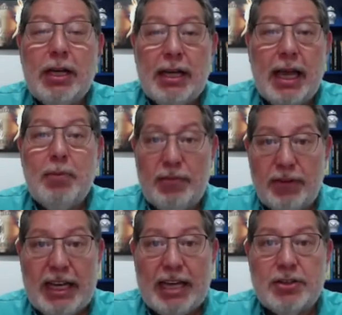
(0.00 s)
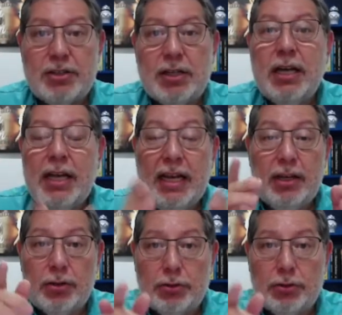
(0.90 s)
gamification in your